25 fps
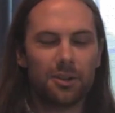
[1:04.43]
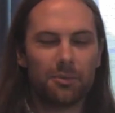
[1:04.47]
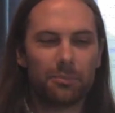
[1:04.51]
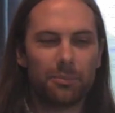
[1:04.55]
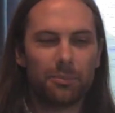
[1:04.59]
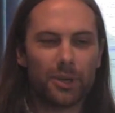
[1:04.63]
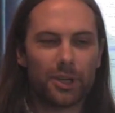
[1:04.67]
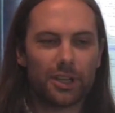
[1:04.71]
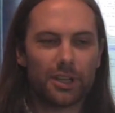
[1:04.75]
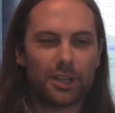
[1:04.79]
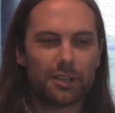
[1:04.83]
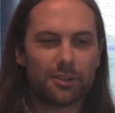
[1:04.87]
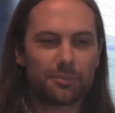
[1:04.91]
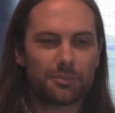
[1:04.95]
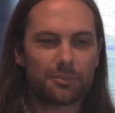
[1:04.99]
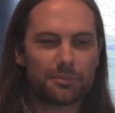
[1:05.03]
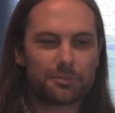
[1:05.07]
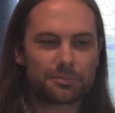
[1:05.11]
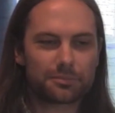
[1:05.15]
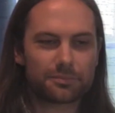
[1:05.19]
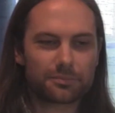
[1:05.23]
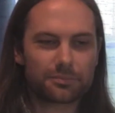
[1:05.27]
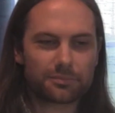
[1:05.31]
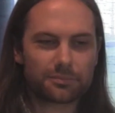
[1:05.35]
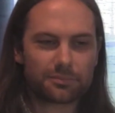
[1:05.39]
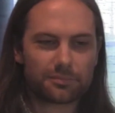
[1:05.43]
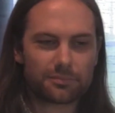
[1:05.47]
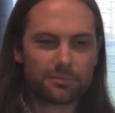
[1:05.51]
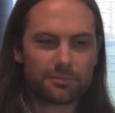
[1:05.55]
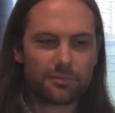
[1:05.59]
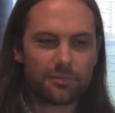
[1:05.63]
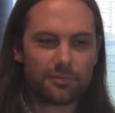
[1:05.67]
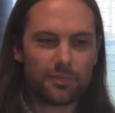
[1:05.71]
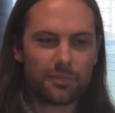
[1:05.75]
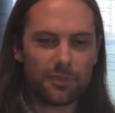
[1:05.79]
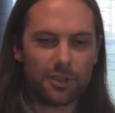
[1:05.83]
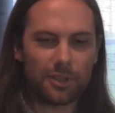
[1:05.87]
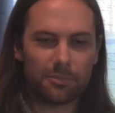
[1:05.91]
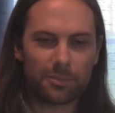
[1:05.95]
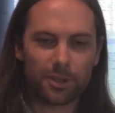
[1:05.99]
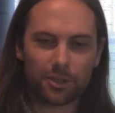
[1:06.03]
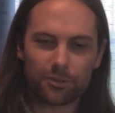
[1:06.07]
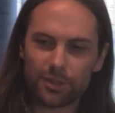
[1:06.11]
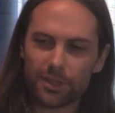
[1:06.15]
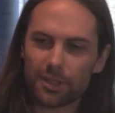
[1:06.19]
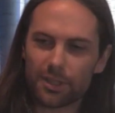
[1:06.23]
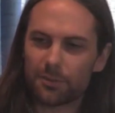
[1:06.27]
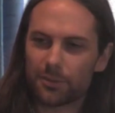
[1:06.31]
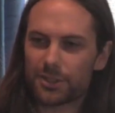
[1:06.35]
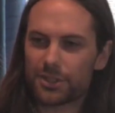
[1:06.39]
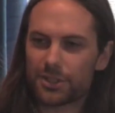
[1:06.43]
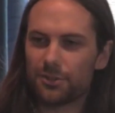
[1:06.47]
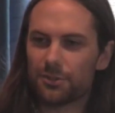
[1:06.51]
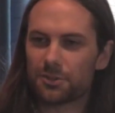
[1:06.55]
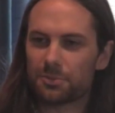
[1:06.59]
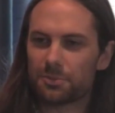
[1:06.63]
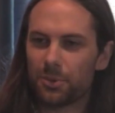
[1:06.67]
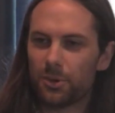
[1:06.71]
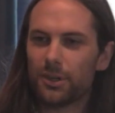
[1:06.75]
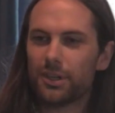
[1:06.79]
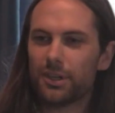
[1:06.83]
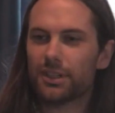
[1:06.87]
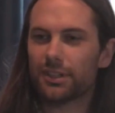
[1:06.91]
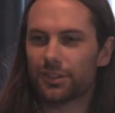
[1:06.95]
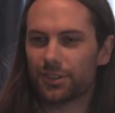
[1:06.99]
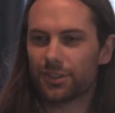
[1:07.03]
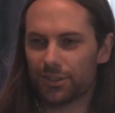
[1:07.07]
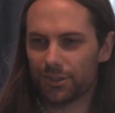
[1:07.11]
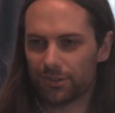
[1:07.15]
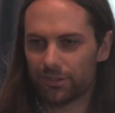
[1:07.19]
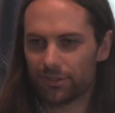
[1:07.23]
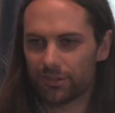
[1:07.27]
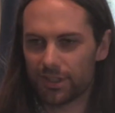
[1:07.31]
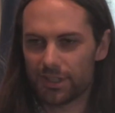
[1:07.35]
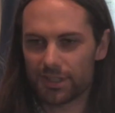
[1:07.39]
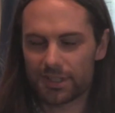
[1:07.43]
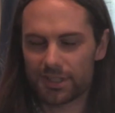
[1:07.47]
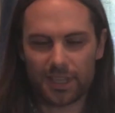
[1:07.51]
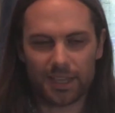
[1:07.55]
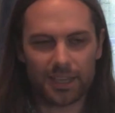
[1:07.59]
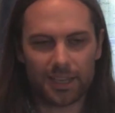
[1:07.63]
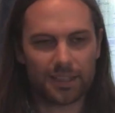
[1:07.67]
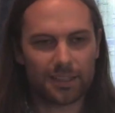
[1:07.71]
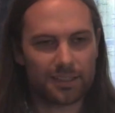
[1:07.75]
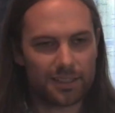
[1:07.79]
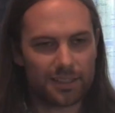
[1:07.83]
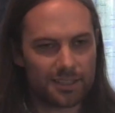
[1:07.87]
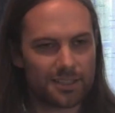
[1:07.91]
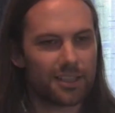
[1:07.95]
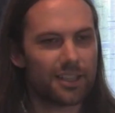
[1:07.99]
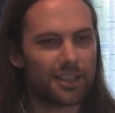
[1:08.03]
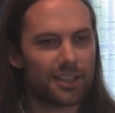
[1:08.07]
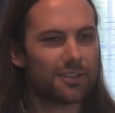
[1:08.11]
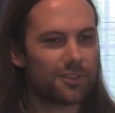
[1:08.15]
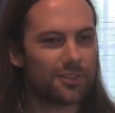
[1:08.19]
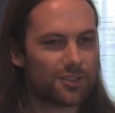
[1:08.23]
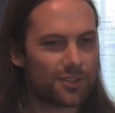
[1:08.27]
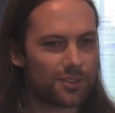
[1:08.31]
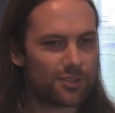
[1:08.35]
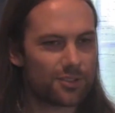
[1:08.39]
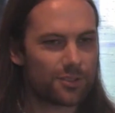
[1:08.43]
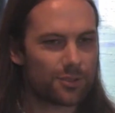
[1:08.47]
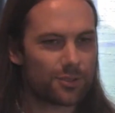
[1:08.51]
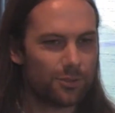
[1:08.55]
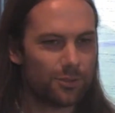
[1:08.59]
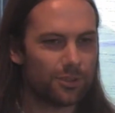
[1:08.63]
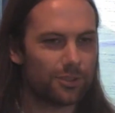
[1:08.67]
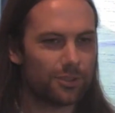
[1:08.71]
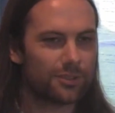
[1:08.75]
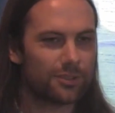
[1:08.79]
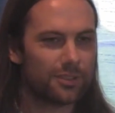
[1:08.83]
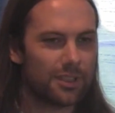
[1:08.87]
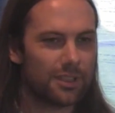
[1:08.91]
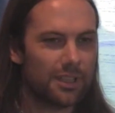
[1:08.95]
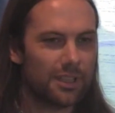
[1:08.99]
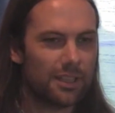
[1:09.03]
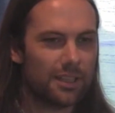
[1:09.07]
But really what she was pointing to is that this life is a school.